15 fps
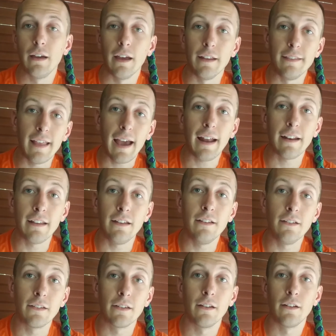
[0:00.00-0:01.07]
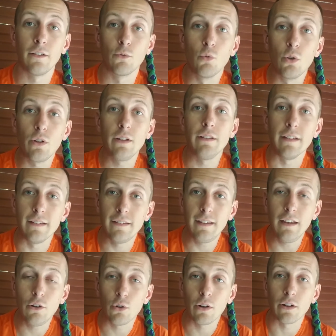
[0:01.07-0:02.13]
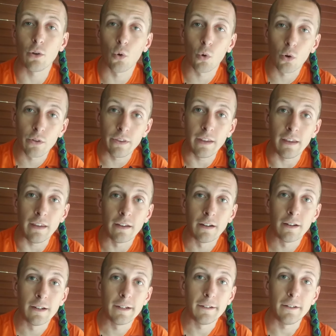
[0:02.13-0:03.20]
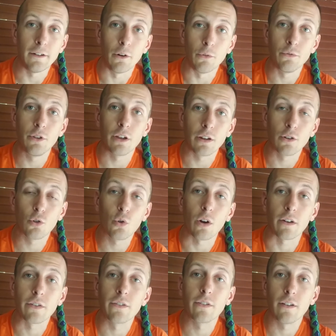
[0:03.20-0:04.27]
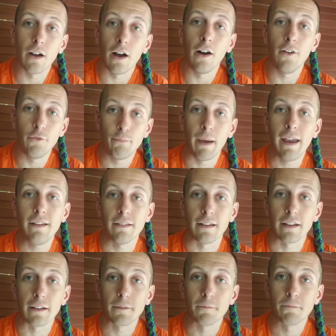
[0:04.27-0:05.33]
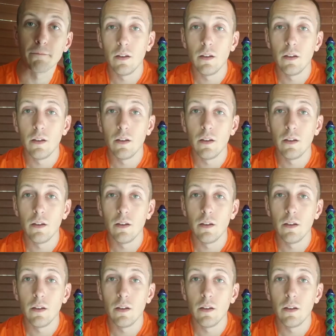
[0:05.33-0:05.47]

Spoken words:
And that is really the secret, or the, you know, the crux of pacing.